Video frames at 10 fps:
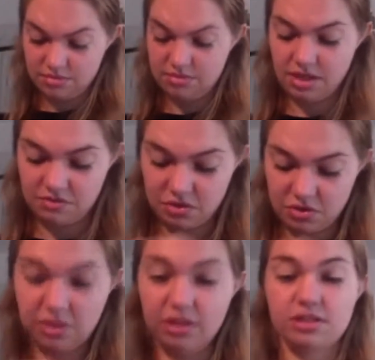I'm
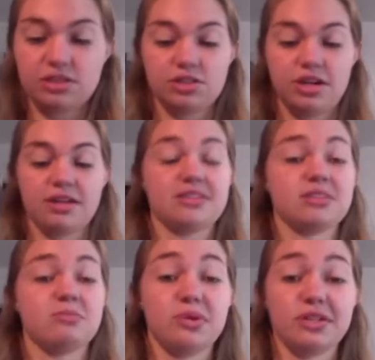totally lost track at this
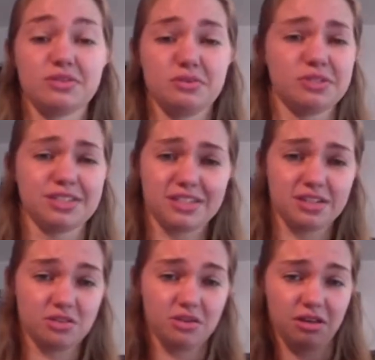point, so I'm just going
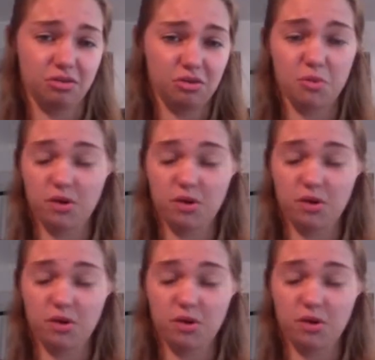to do like 3 more.